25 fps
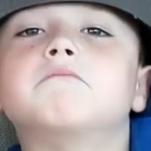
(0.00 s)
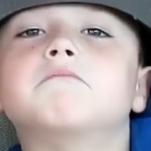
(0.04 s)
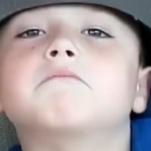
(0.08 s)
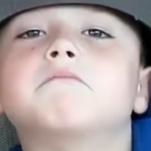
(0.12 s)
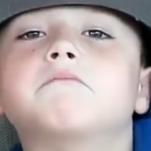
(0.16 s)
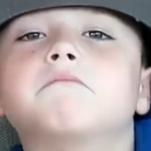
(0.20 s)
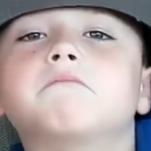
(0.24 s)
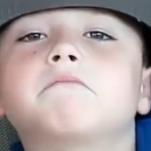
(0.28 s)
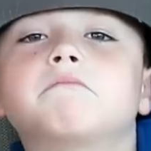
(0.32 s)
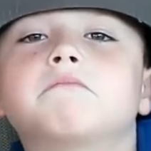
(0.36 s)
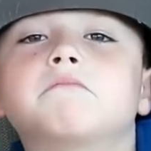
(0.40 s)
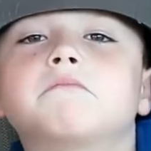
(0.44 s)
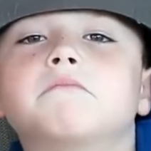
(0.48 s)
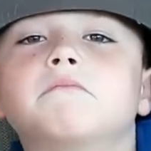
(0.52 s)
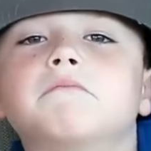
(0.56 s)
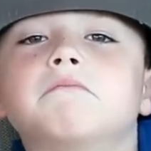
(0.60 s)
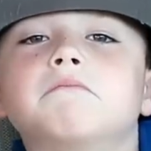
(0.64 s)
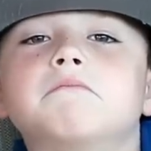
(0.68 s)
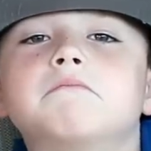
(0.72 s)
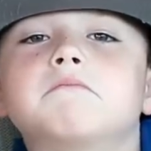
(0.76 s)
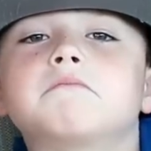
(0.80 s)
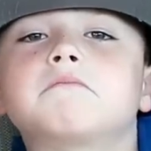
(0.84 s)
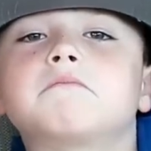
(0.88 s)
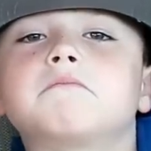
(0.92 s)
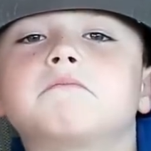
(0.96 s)

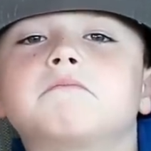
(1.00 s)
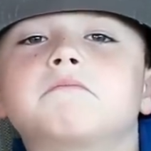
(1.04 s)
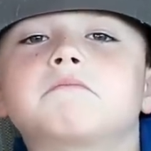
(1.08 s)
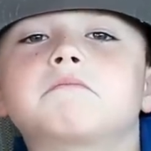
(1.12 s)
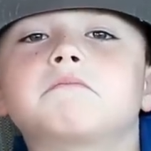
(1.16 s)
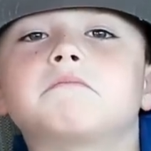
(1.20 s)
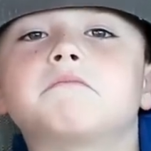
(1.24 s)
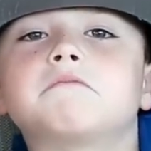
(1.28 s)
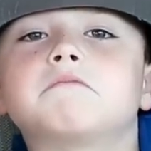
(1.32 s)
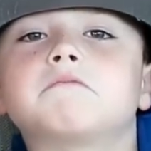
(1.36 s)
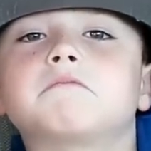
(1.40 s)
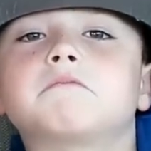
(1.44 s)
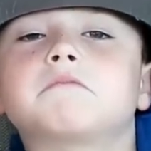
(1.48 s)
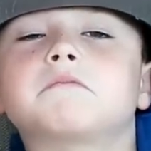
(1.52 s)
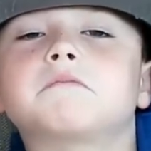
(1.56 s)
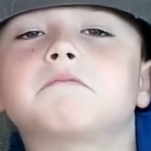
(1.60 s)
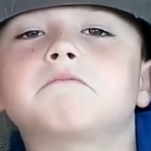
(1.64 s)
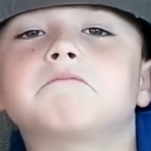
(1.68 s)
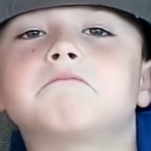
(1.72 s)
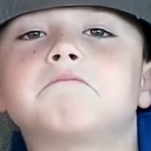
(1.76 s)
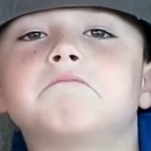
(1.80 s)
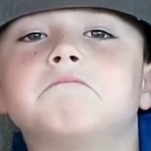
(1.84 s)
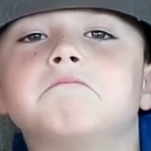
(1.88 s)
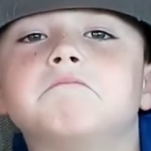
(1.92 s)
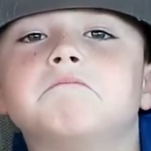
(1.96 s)

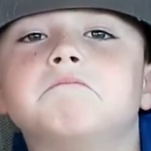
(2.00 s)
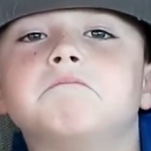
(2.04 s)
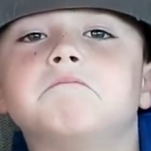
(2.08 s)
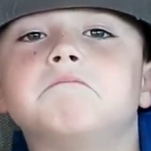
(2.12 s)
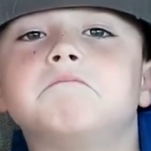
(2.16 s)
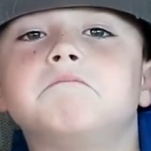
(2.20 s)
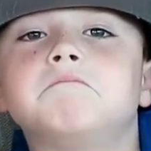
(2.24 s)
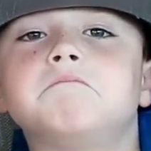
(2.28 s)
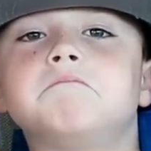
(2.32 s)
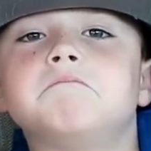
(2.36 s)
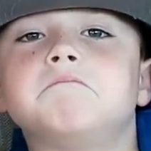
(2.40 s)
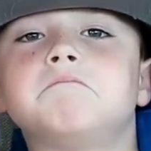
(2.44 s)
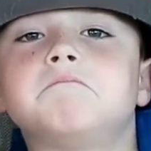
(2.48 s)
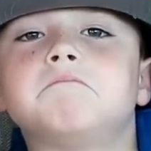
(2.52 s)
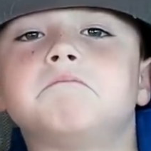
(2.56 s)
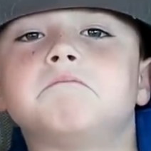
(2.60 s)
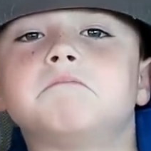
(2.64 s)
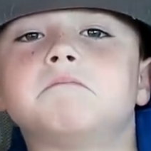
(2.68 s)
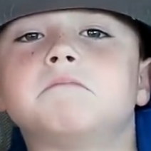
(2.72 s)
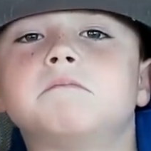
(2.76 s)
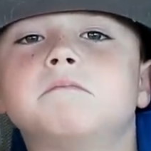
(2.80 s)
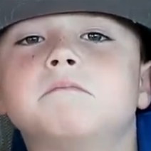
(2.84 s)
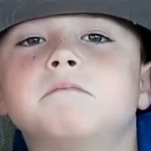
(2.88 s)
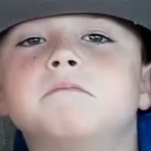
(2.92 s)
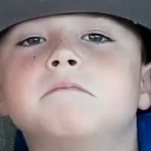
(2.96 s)

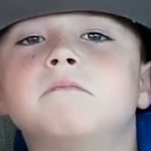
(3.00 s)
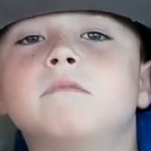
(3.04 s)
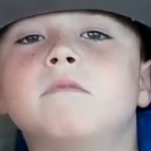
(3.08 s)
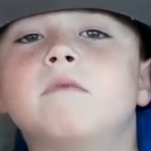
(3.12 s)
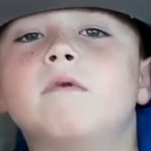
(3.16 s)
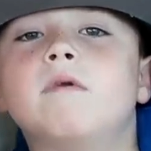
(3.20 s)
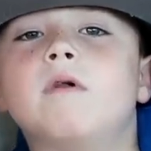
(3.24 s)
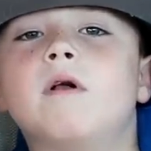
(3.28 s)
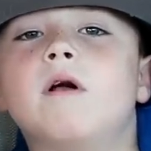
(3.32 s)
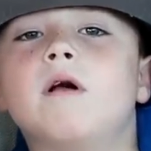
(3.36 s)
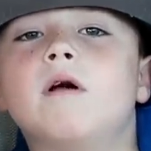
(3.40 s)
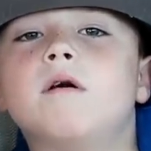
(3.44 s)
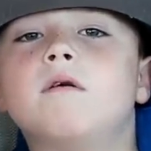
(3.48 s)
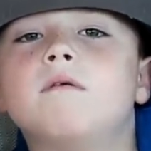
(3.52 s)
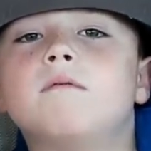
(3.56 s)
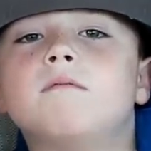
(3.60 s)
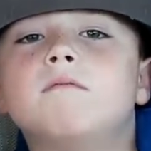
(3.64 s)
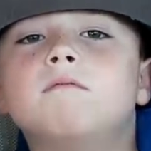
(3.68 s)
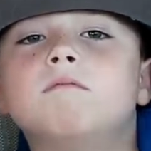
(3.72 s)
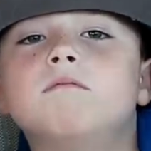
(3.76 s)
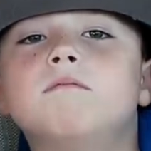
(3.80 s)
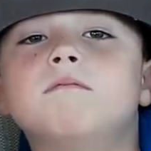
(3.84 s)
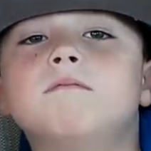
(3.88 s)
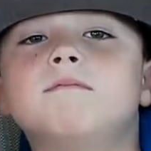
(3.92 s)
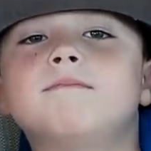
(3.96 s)

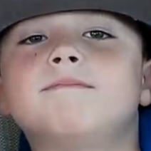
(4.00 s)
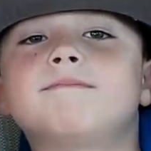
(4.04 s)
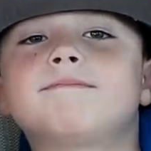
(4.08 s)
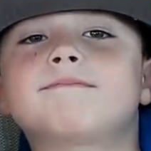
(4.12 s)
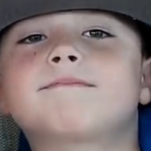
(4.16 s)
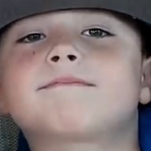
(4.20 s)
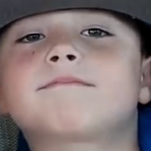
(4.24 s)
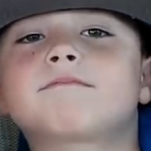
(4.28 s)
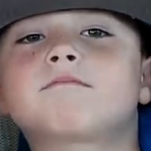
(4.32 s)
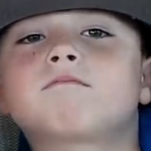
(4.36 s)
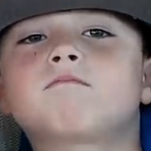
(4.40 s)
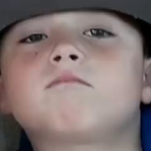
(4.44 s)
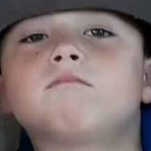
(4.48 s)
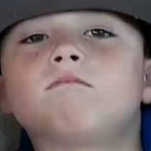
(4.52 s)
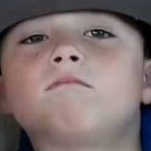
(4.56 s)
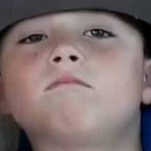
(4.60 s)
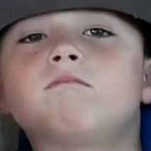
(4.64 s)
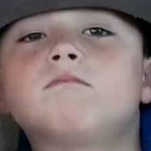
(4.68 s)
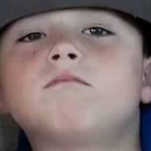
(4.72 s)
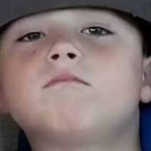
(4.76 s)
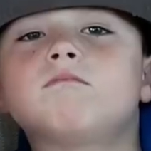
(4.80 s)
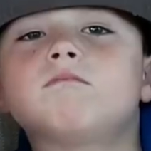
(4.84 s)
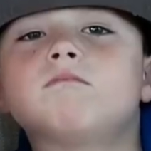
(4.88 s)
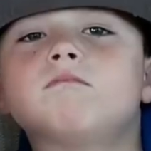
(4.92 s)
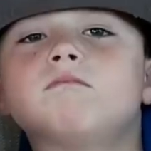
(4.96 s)

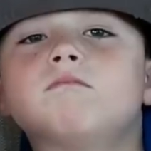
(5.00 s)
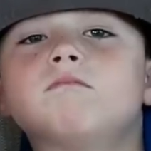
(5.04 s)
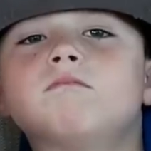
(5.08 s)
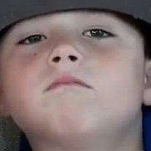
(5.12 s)
[no speech]